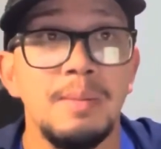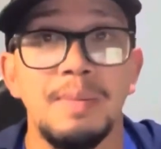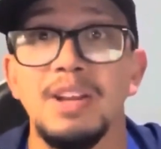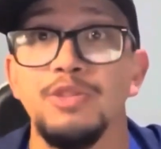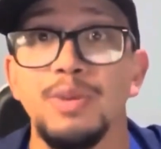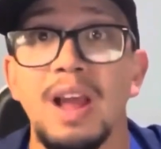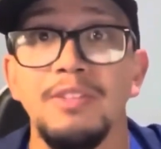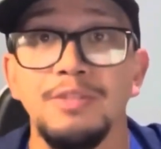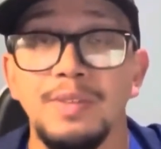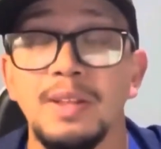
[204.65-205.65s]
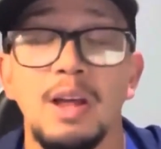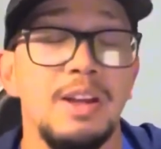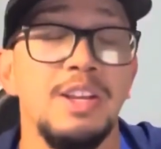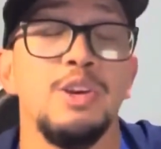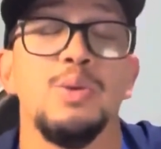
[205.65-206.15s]
My drives feel
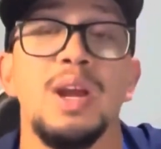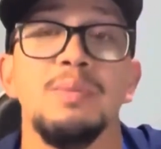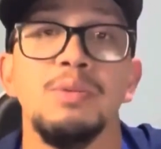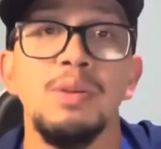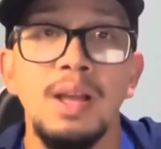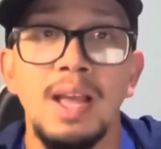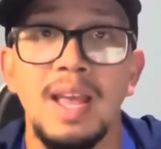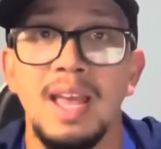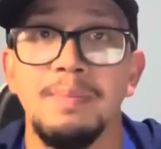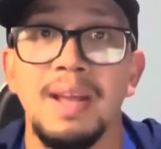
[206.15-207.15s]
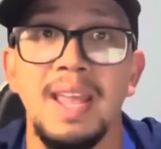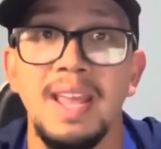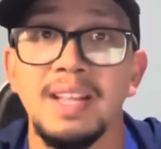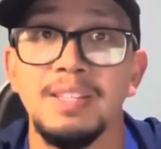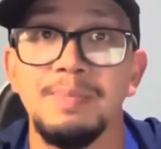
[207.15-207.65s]
incredible, and my
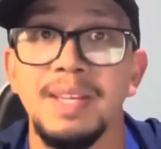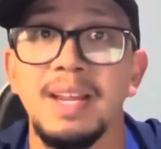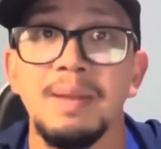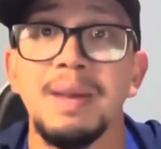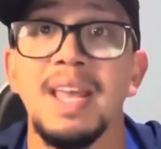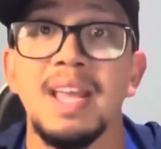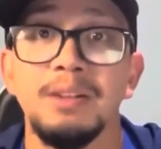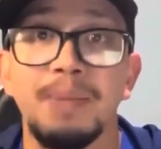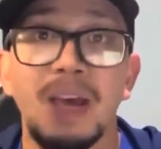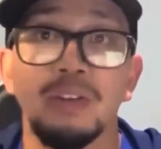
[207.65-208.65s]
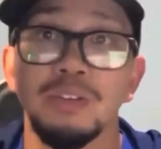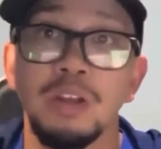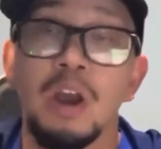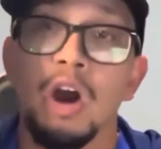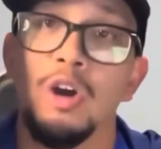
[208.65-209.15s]
hand speed and my hands battles
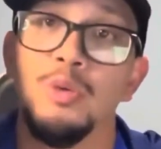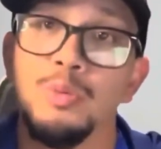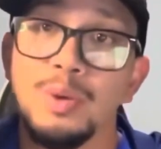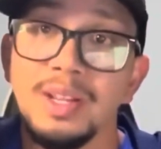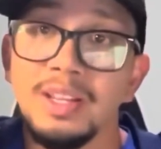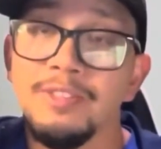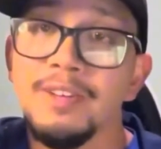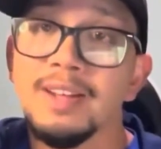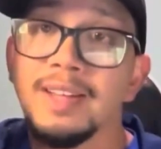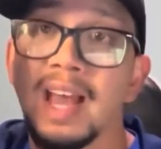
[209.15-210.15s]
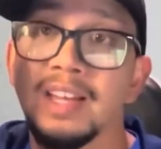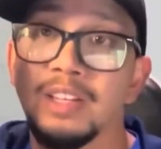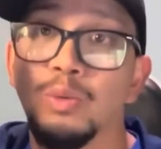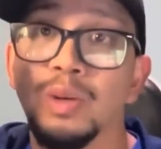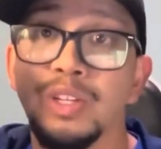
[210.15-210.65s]
are really
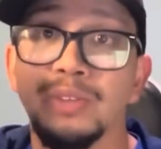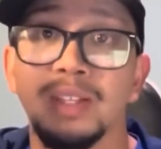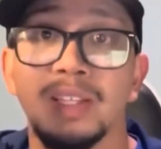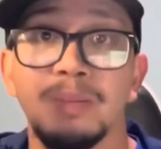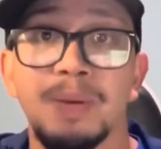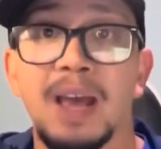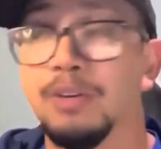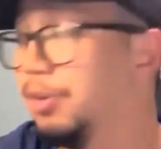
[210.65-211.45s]
fantastic when using this paddle.